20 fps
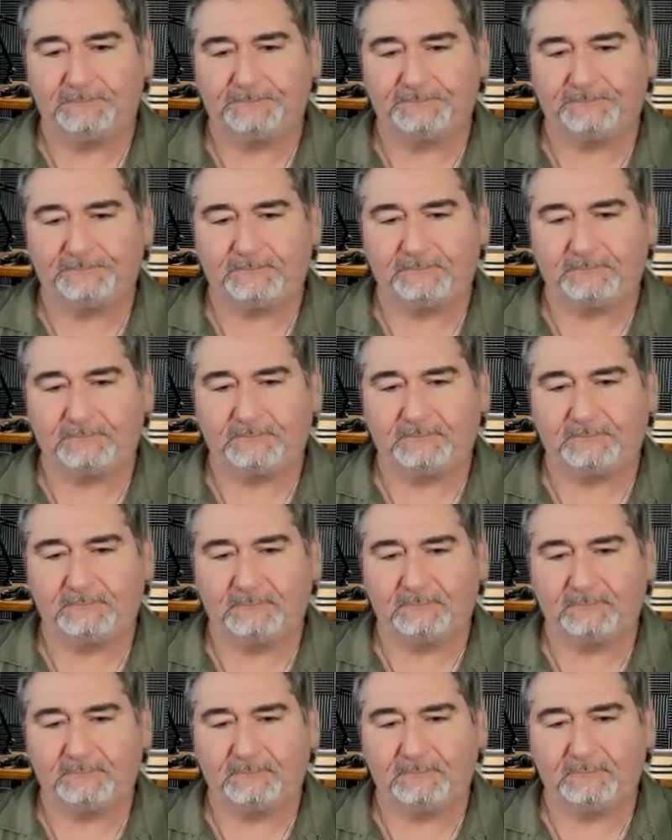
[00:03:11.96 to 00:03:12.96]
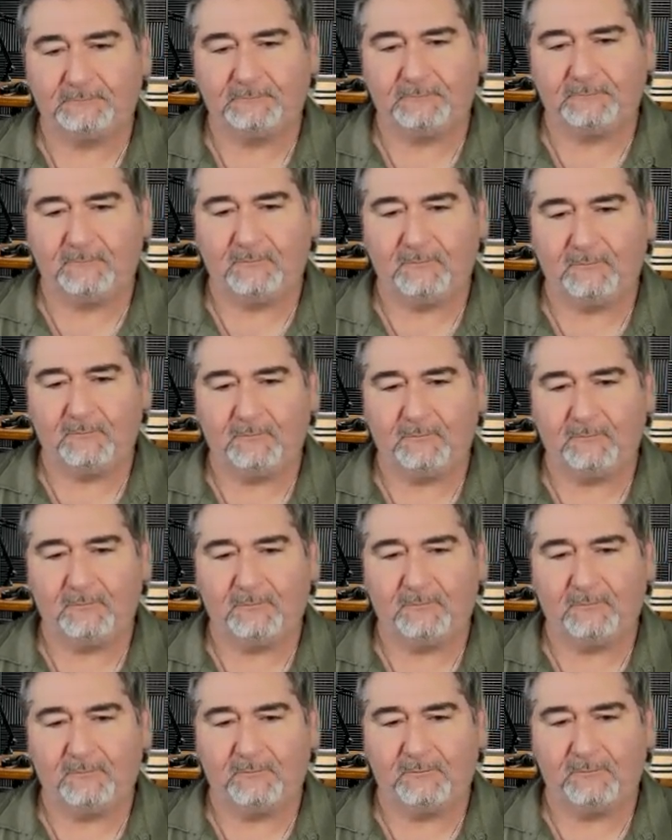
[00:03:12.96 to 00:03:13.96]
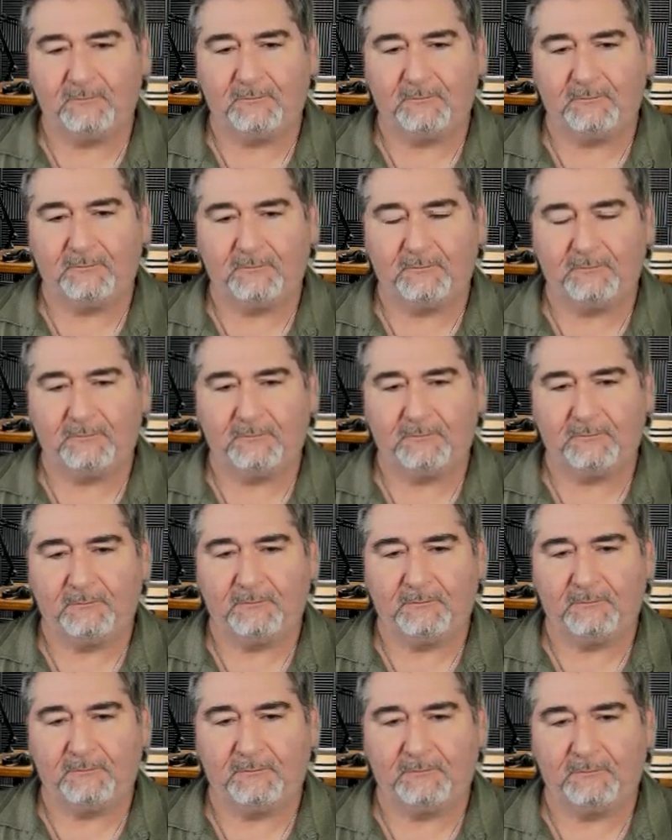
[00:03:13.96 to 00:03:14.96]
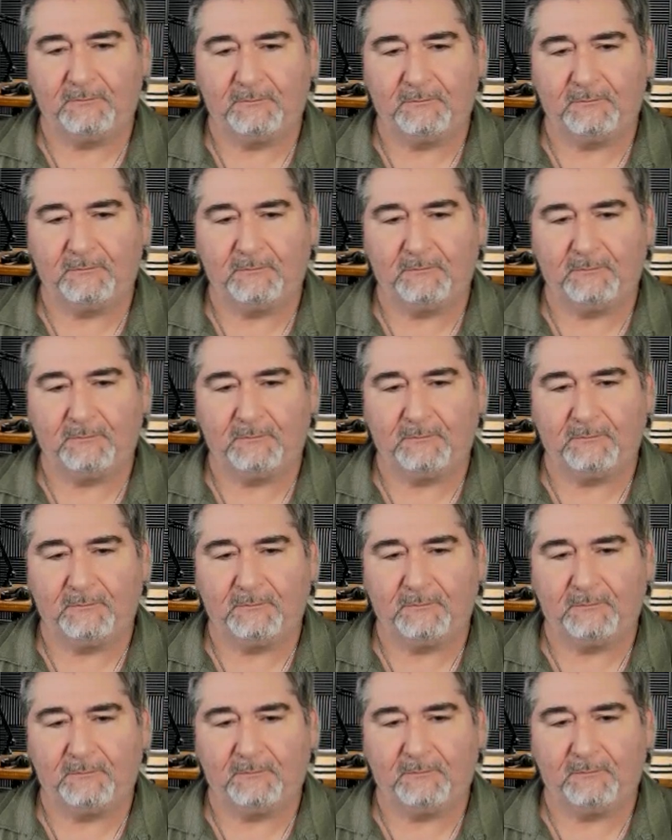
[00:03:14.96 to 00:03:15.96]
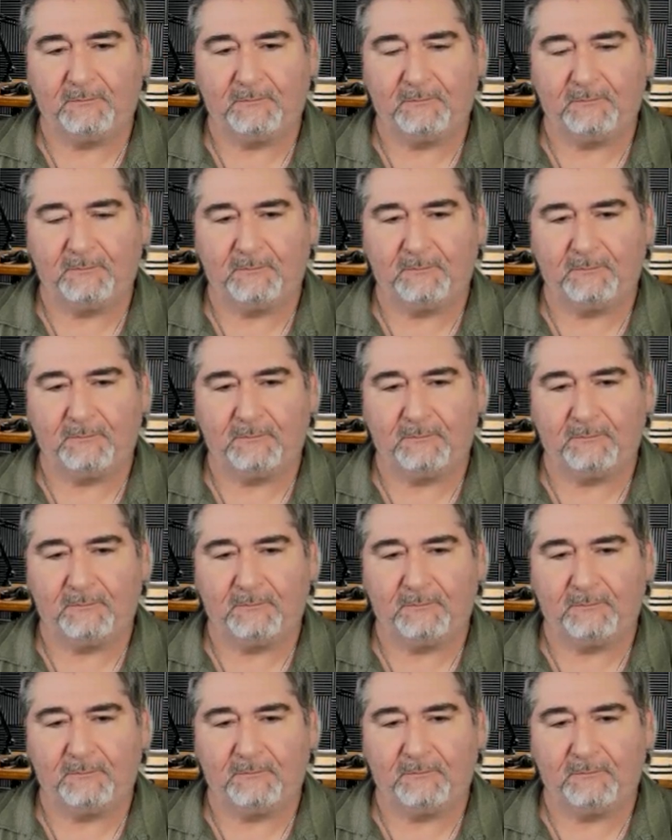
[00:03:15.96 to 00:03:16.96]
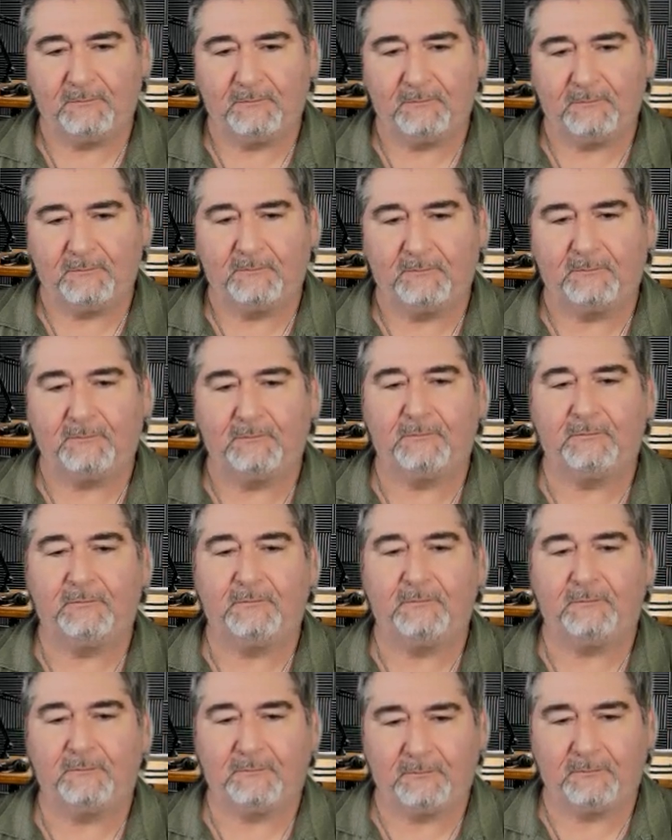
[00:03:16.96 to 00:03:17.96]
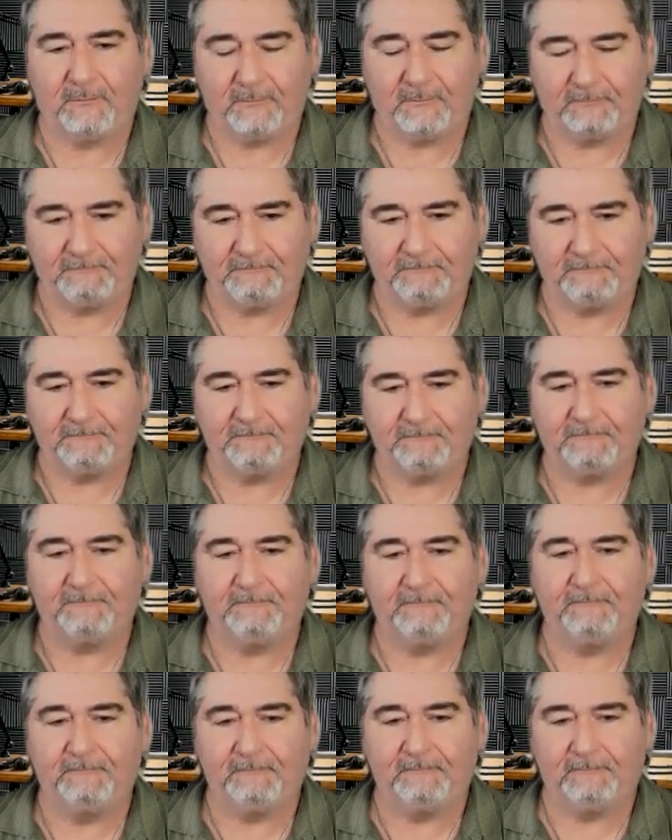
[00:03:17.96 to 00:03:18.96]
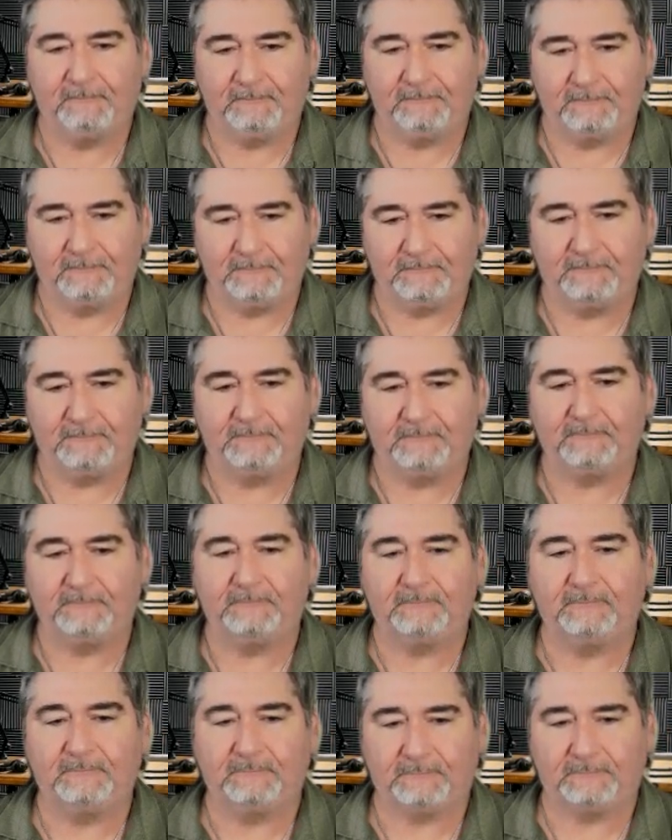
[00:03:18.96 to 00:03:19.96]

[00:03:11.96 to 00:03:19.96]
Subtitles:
(not speaking)